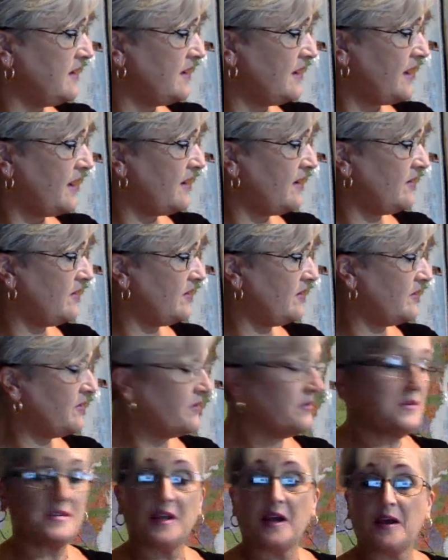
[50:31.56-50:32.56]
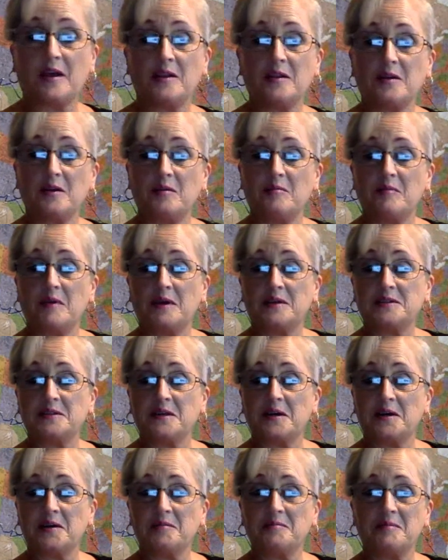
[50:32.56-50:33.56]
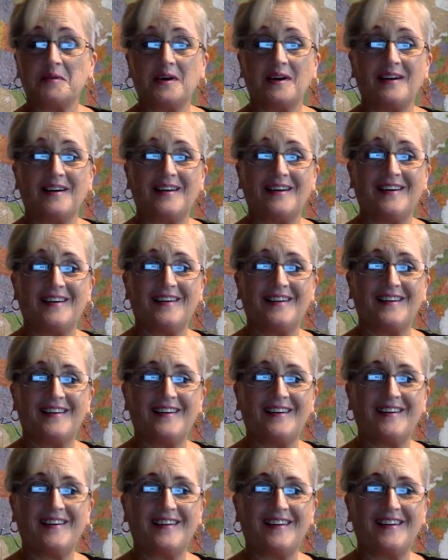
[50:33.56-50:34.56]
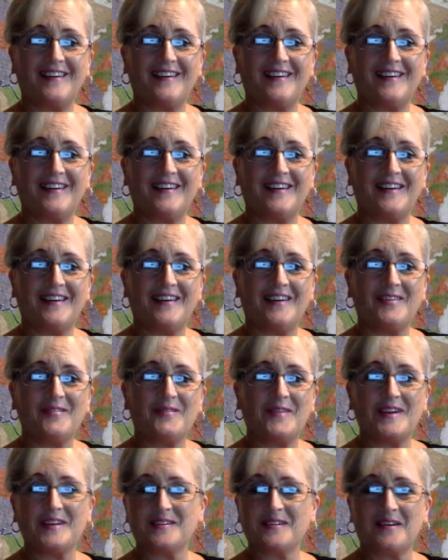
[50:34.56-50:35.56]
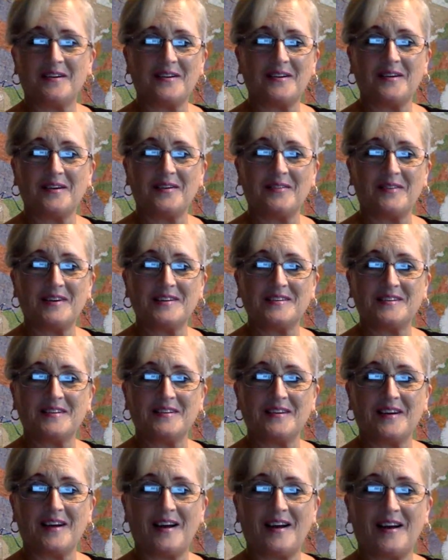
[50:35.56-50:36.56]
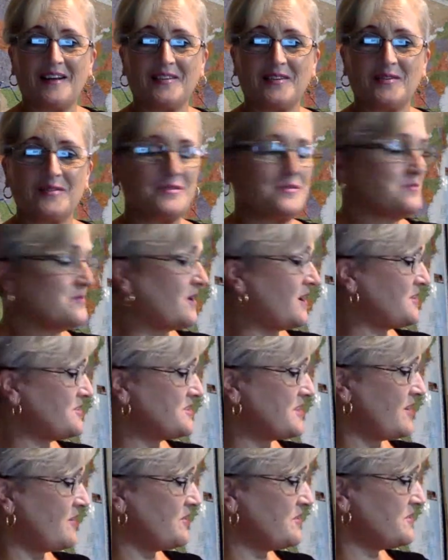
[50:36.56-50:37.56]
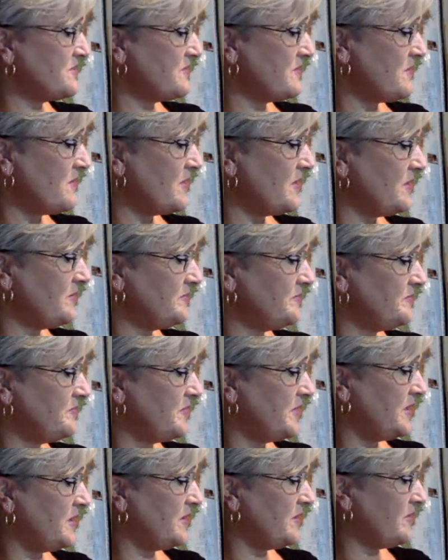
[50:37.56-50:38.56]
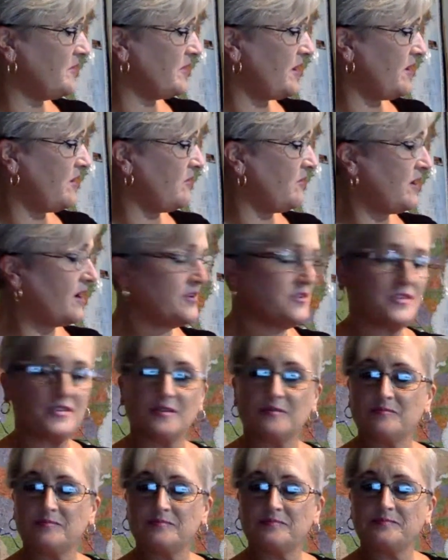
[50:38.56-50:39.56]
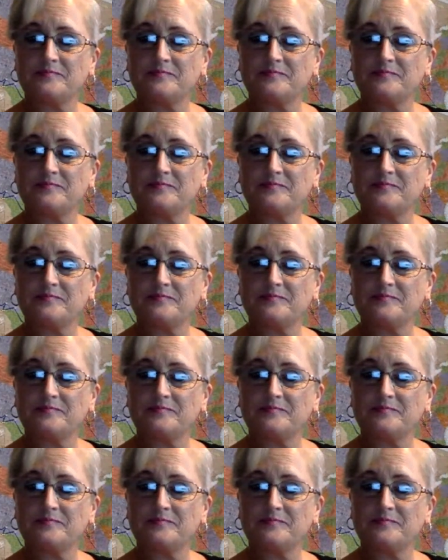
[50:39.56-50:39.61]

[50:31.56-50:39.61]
I don't know. It was like a little mess up. But it's all good. We still got those watch hours for them. You know, we all watched them.